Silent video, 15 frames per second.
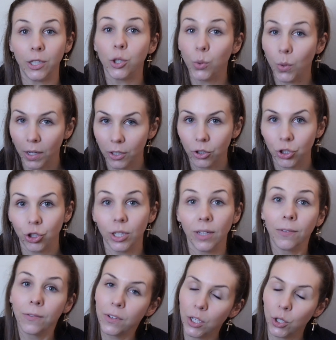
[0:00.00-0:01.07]
to
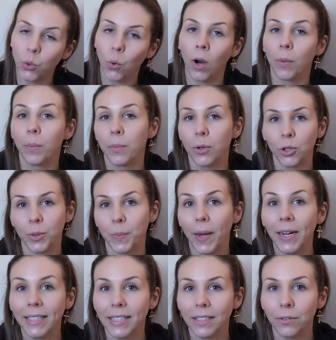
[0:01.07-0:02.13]
shift your
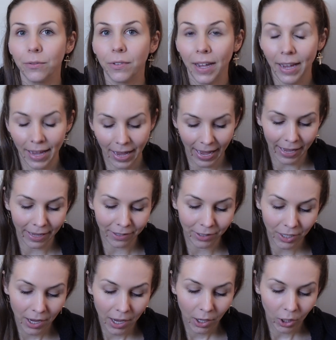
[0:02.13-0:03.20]
perspective and
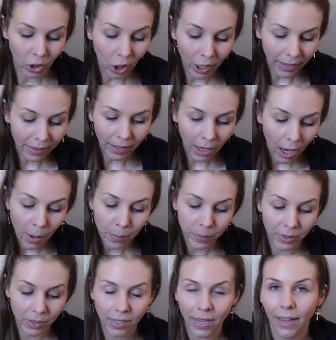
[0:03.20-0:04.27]
look at the
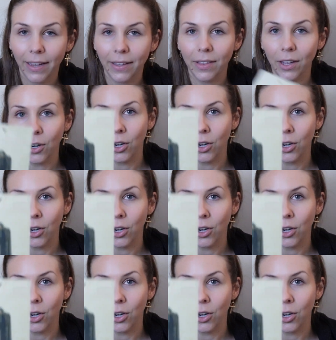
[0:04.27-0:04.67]
cups that